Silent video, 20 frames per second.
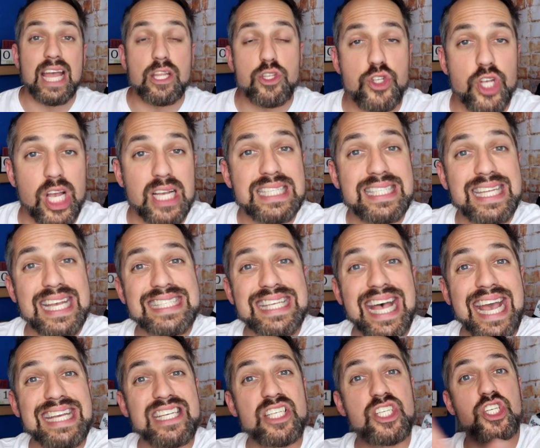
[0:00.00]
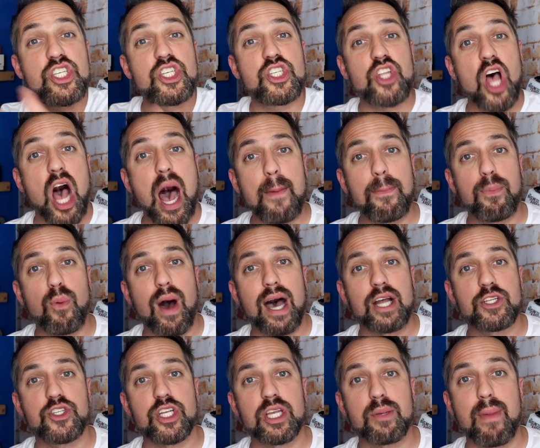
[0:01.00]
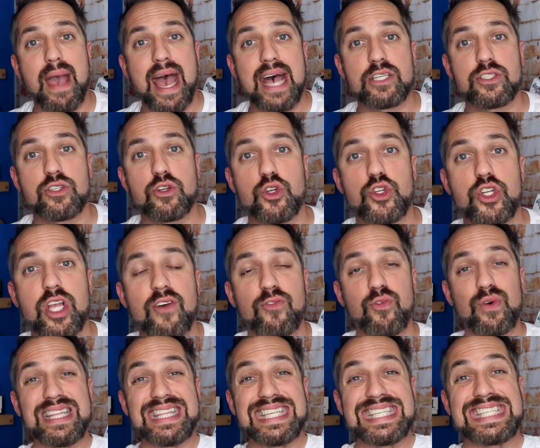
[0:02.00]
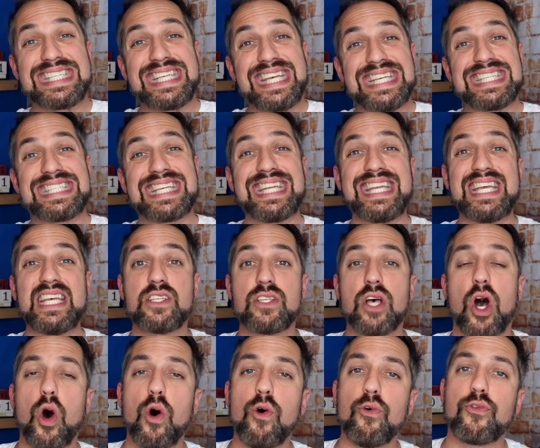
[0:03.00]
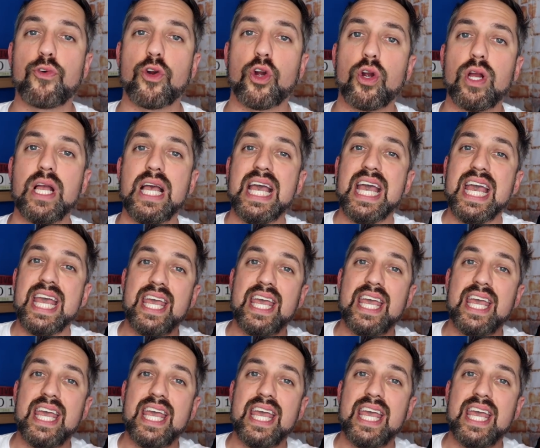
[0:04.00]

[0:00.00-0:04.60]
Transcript: And just as I stop watching MasterChef when the season is over,